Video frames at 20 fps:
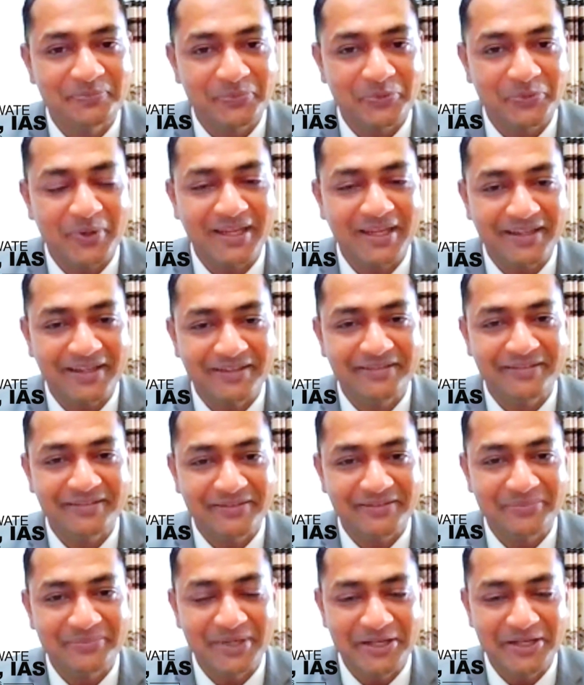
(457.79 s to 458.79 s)
So I
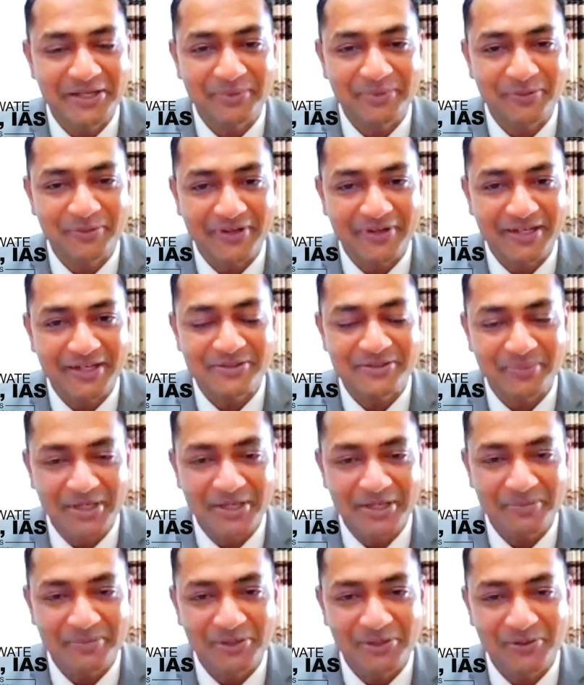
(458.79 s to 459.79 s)
guess multiple friends,
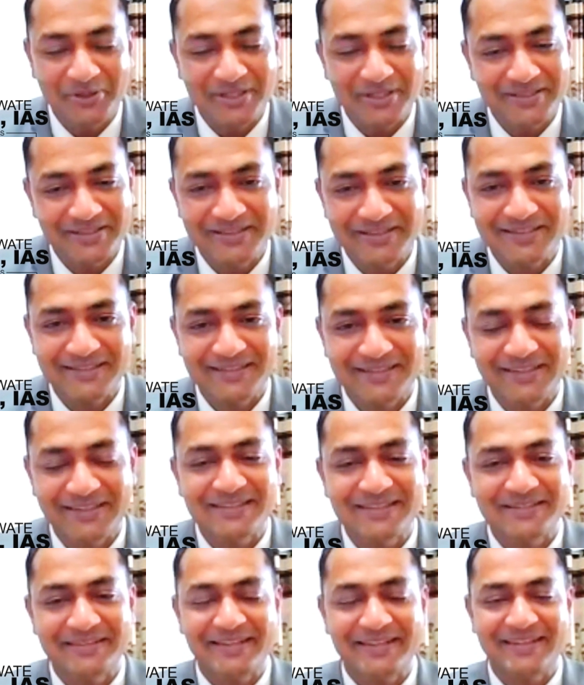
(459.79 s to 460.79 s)
multiple locations,
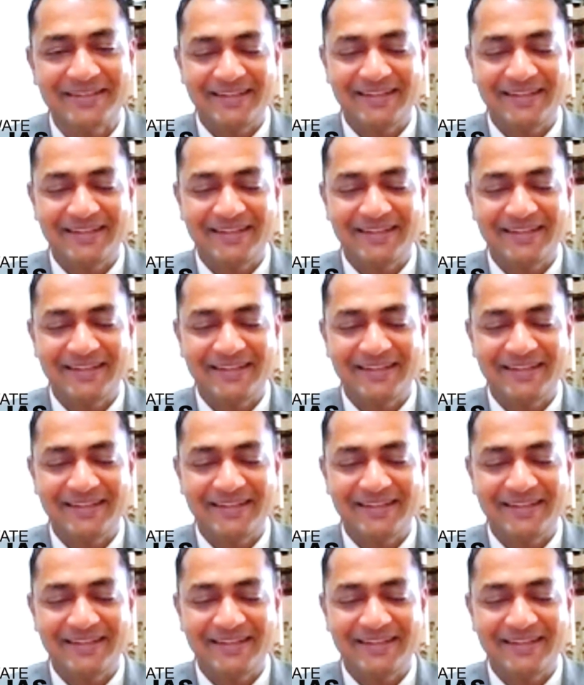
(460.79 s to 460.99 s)
that's great.